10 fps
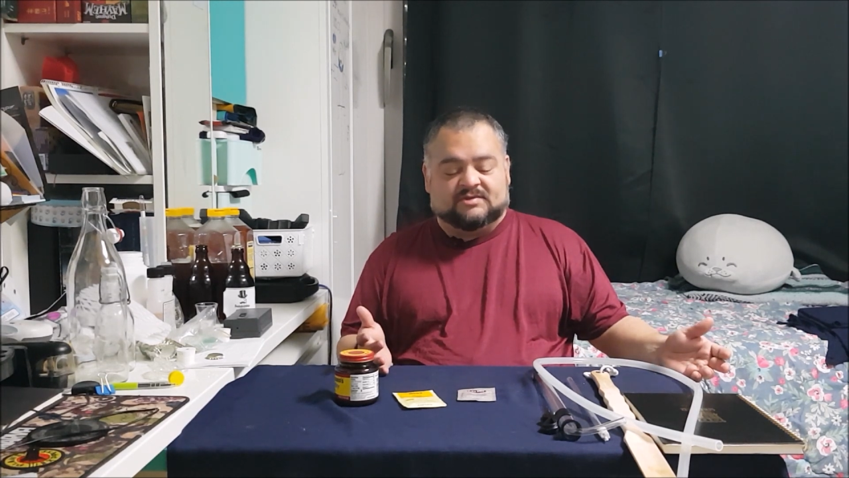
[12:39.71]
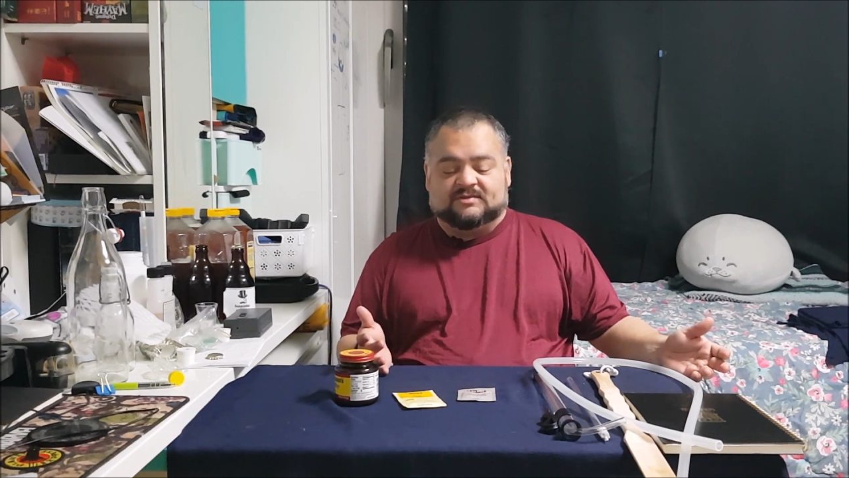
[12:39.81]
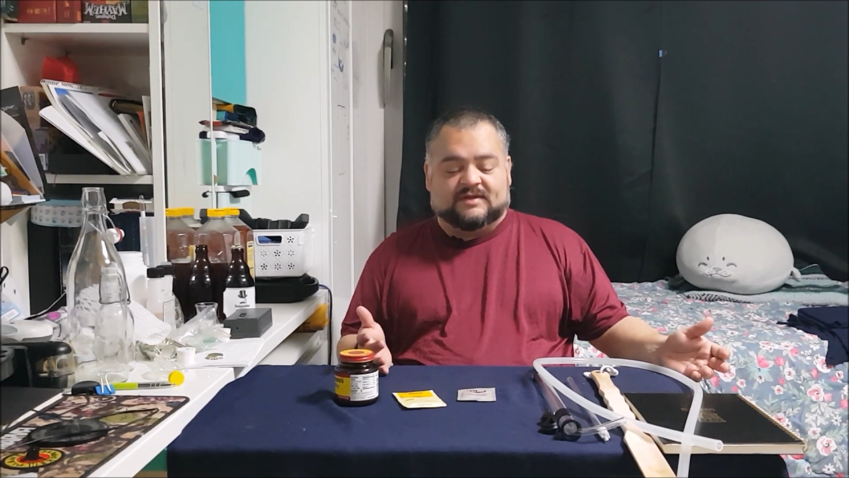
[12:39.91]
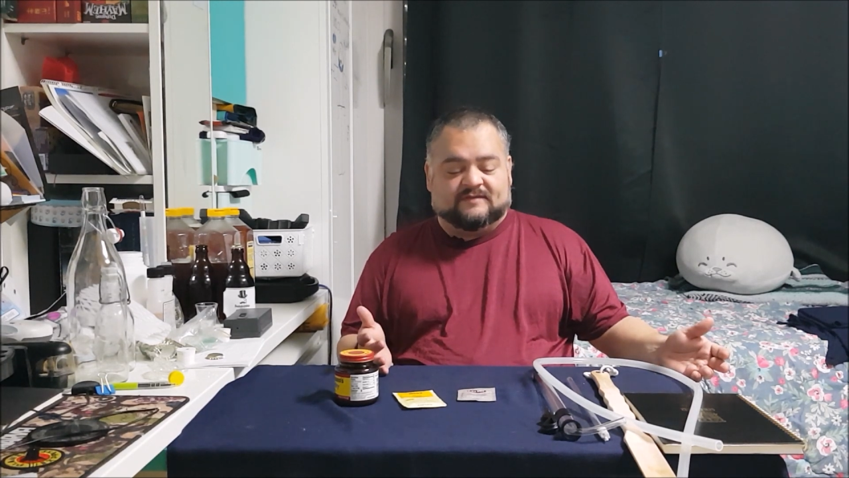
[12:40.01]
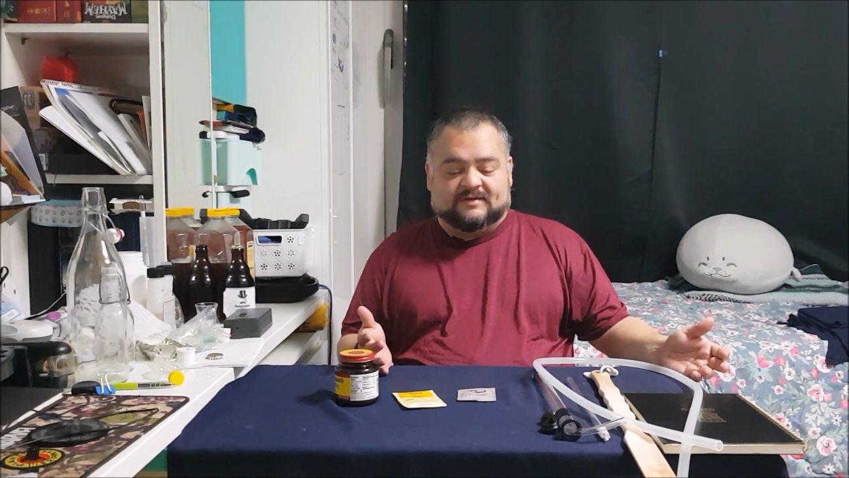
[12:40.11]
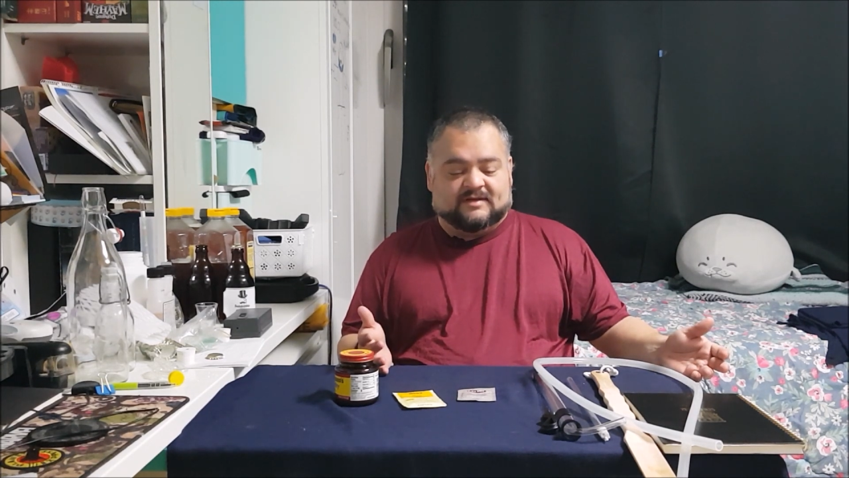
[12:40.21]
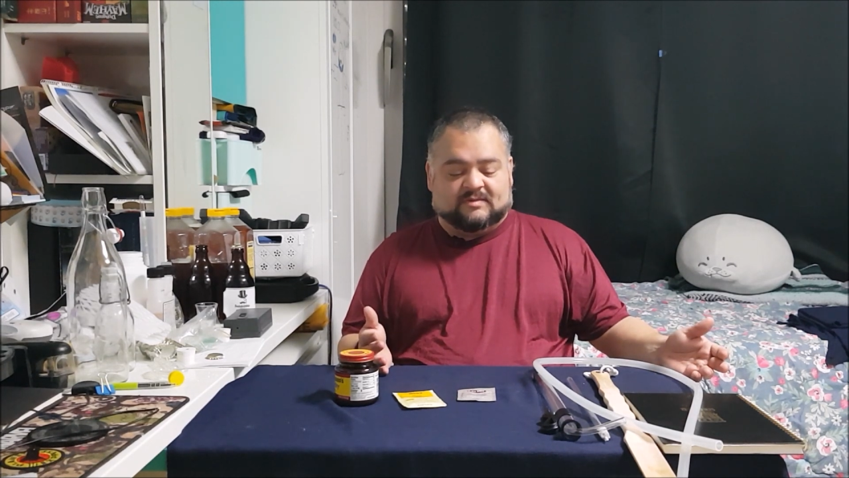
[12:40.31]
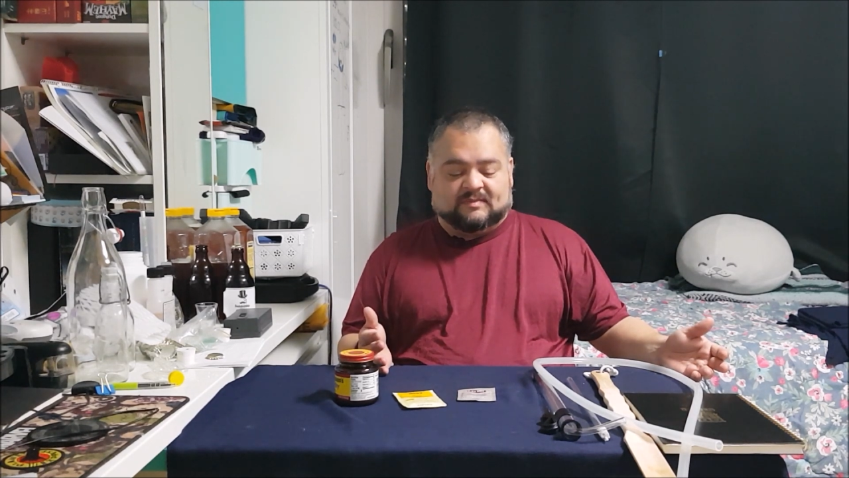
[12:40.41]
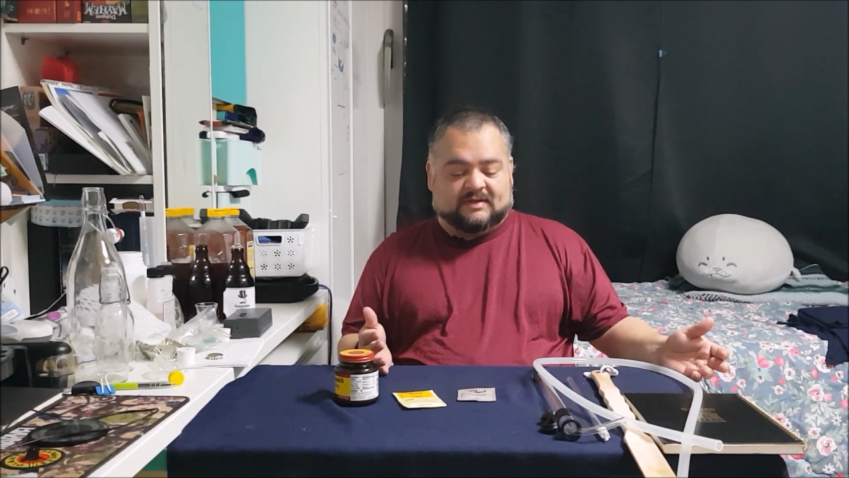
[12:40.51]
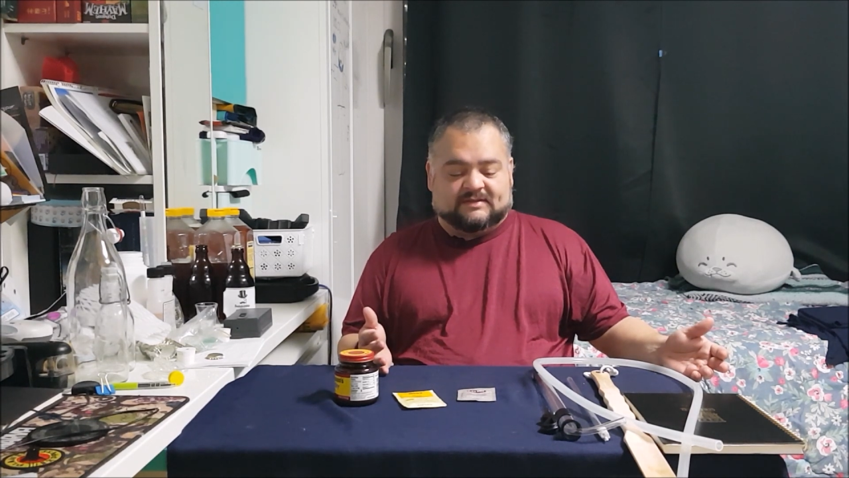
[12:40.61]
You'll never need to
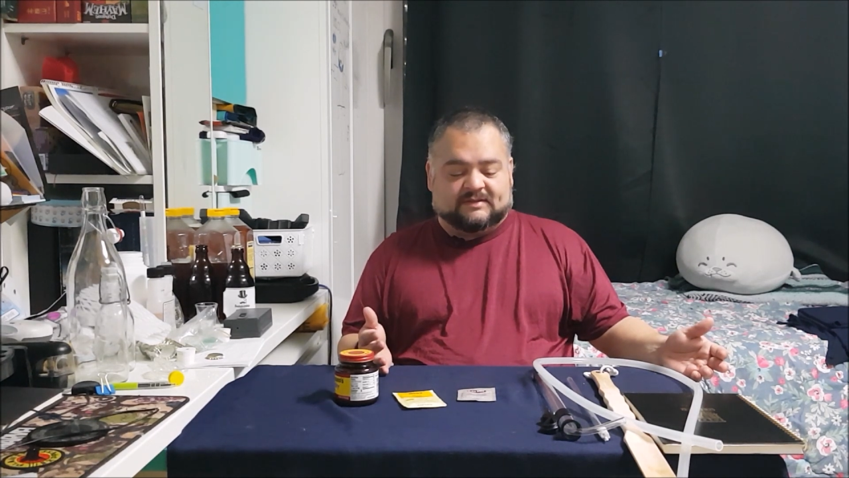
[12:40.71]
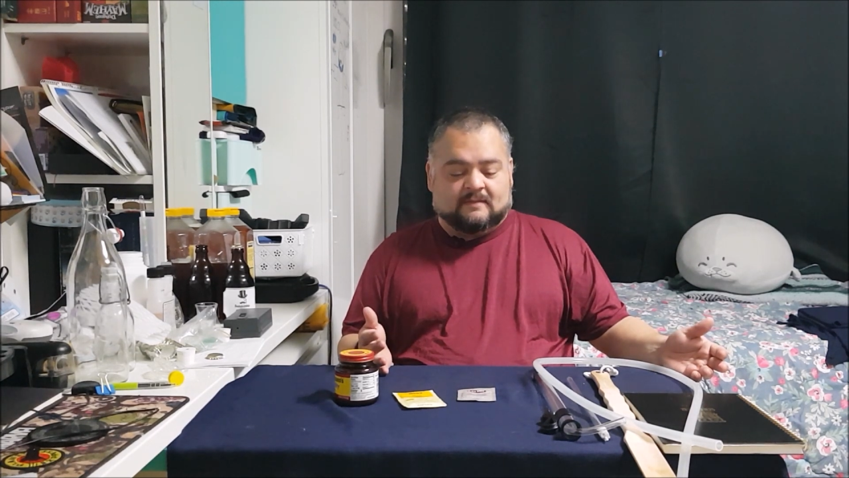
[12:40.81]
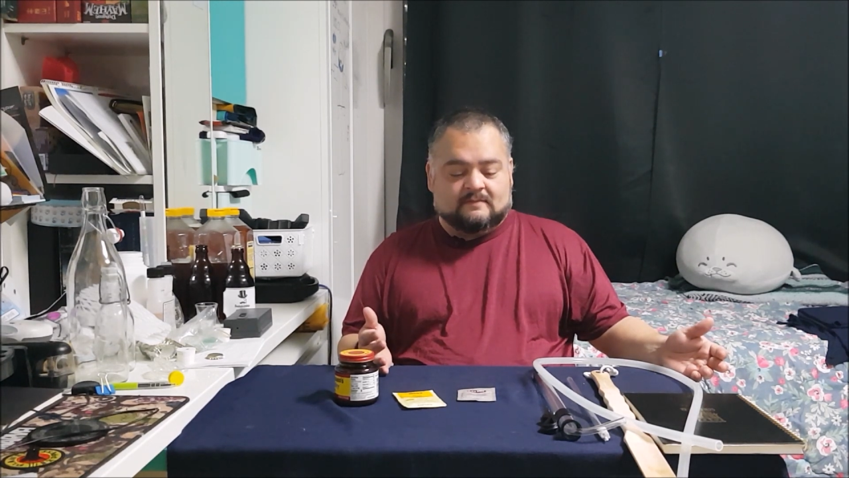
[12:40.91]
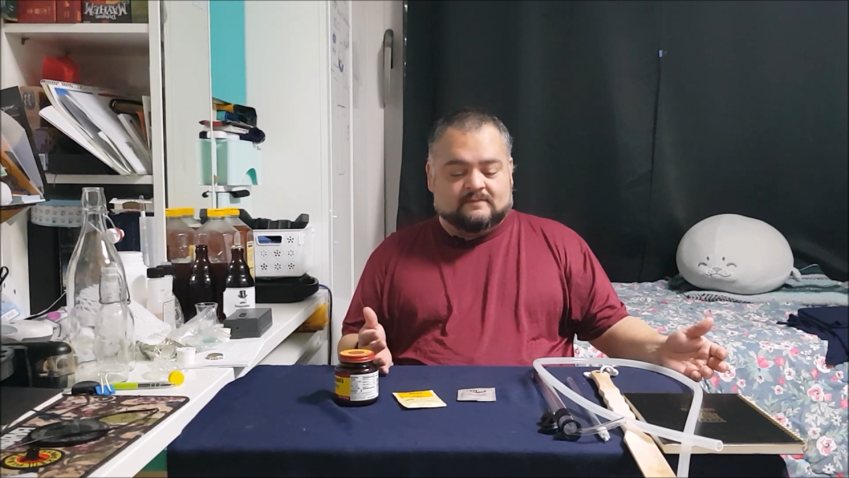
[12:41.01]
replace it